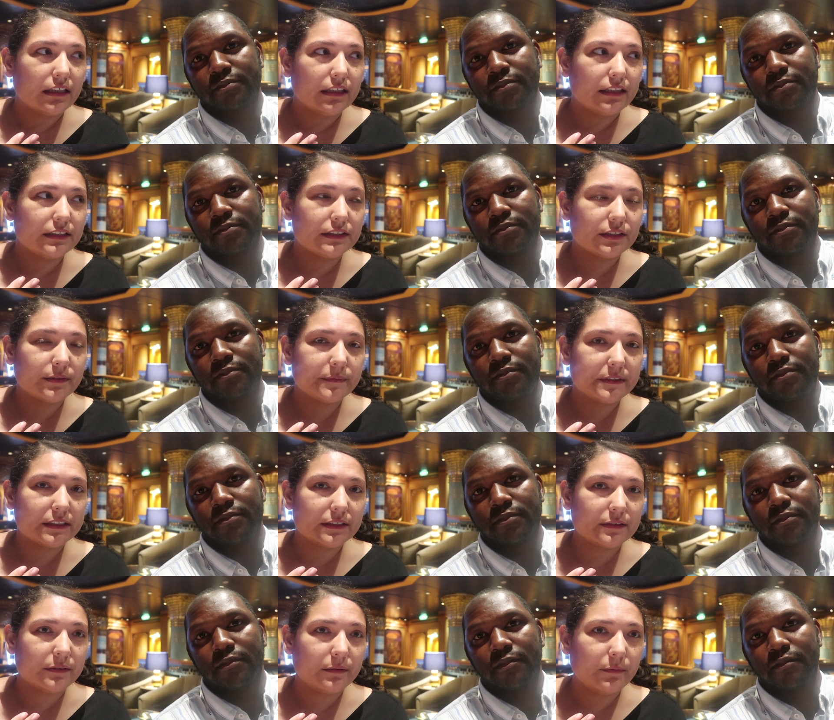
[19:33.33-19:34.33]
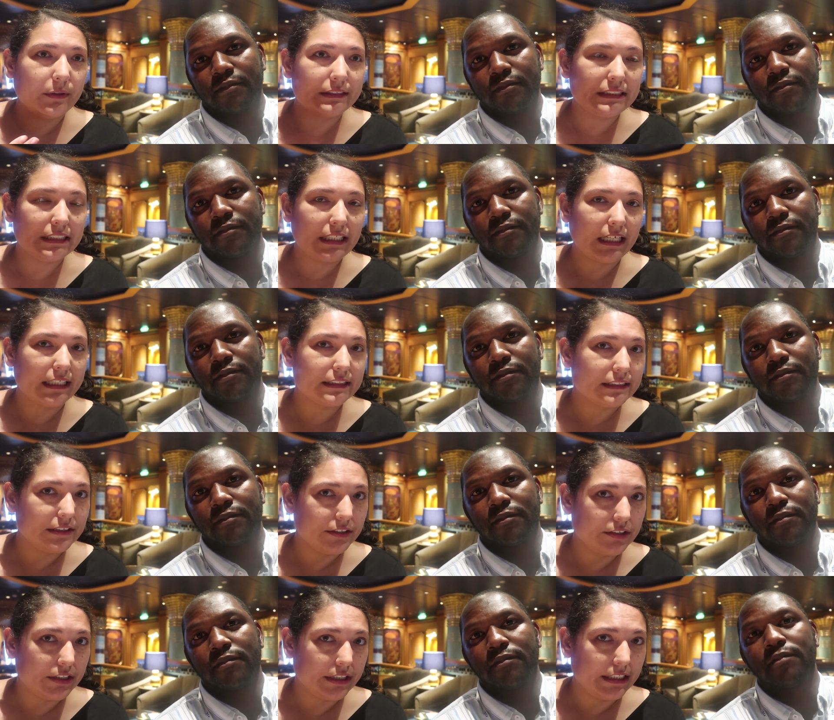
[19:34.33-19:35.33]
Speaker 1: the service wasn't as
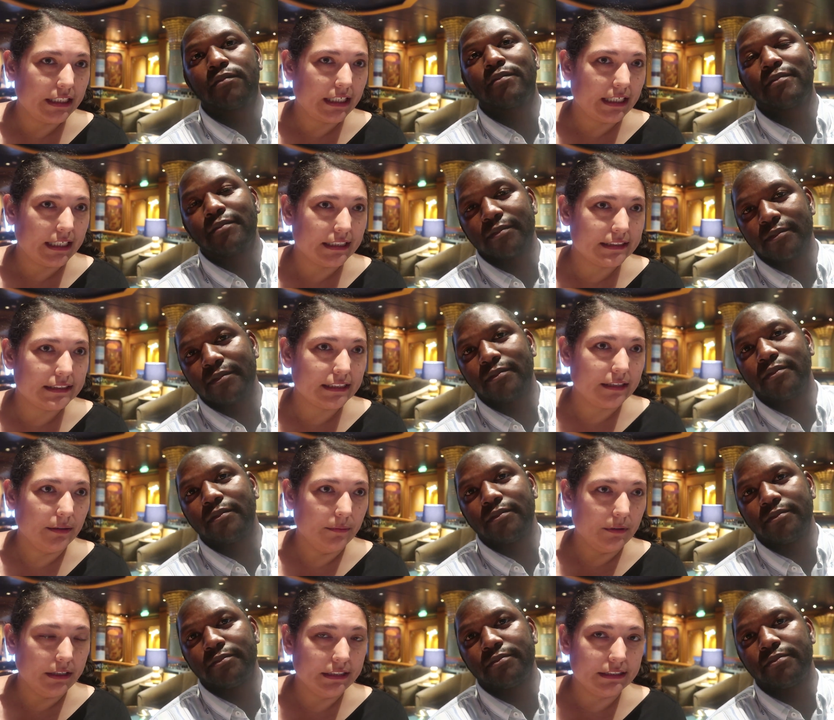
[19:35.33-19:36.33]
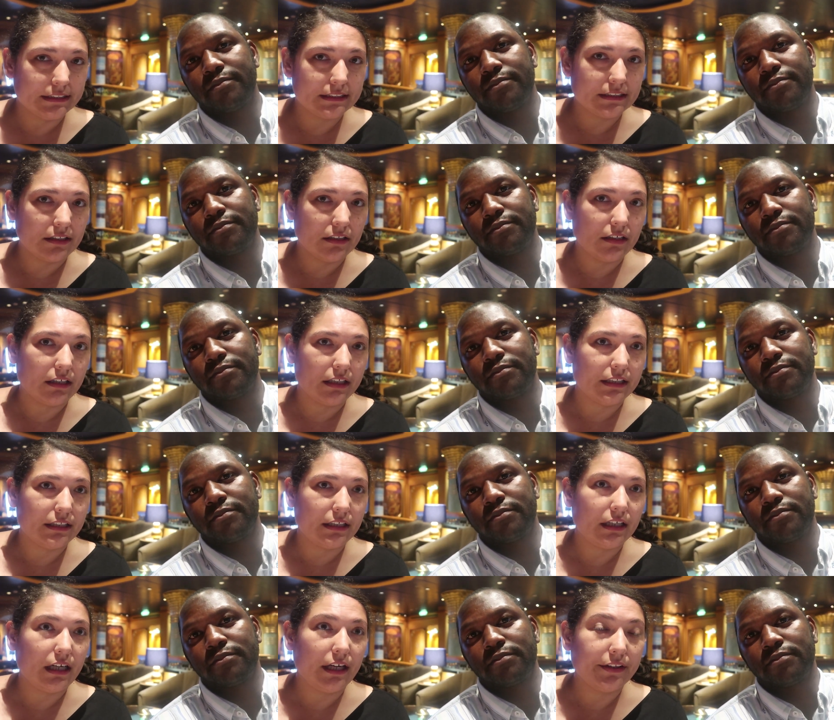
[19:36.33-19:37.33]
good as it was on
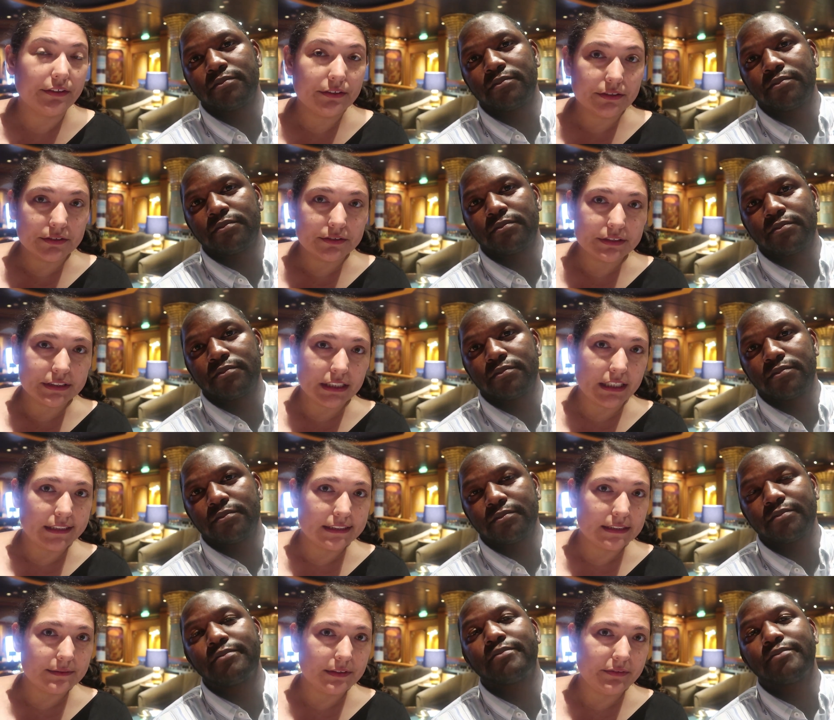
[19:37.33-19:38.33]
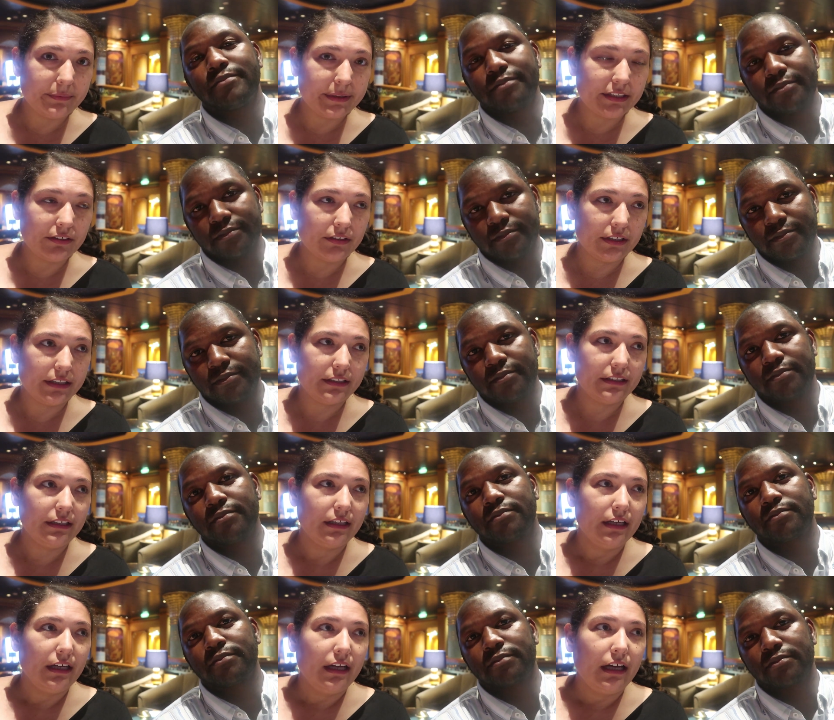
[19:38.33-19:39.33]
other cruise lines that we've been on.
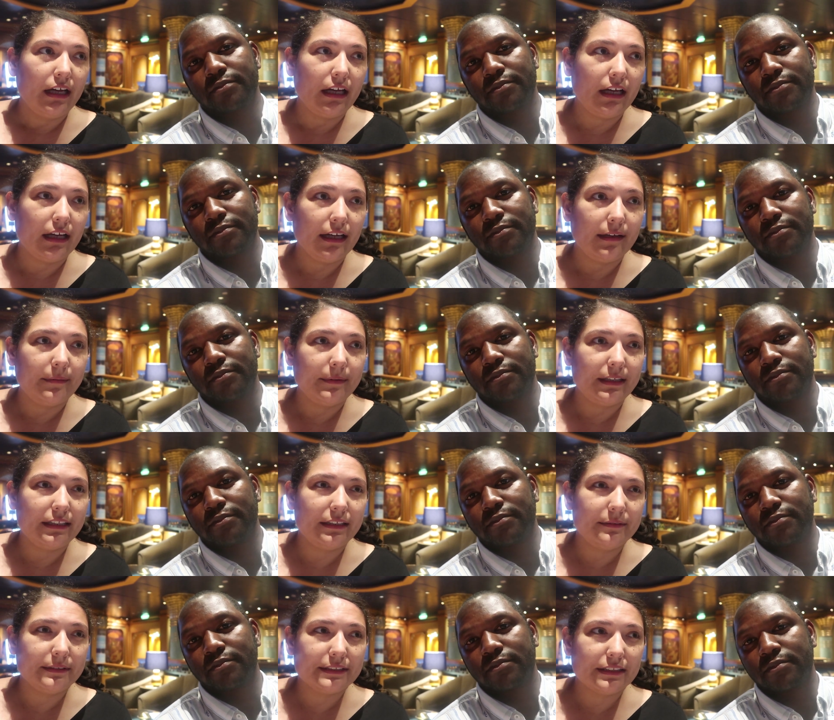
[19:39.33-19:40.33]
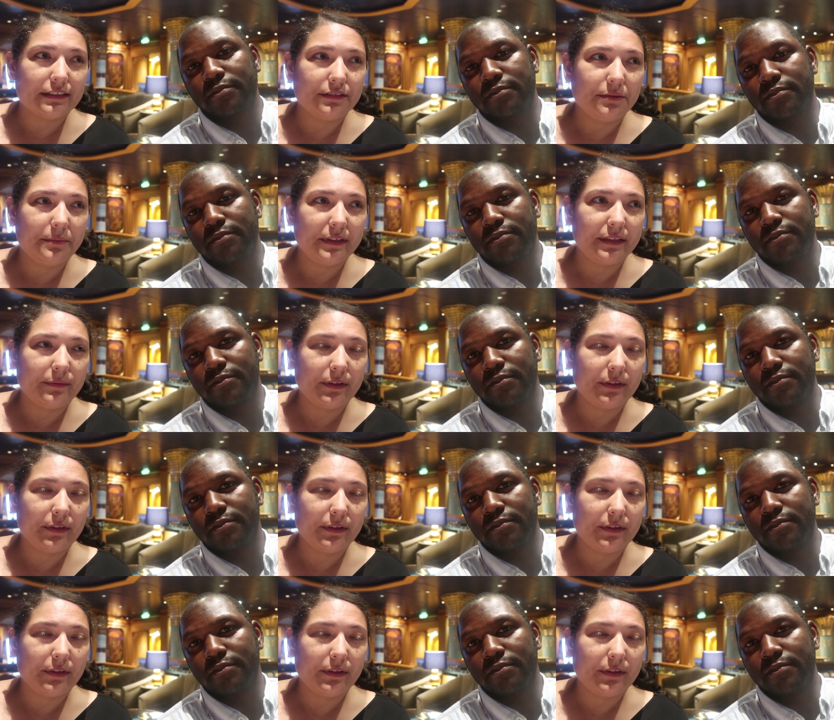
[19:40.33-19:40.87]
Um, and there was a little bit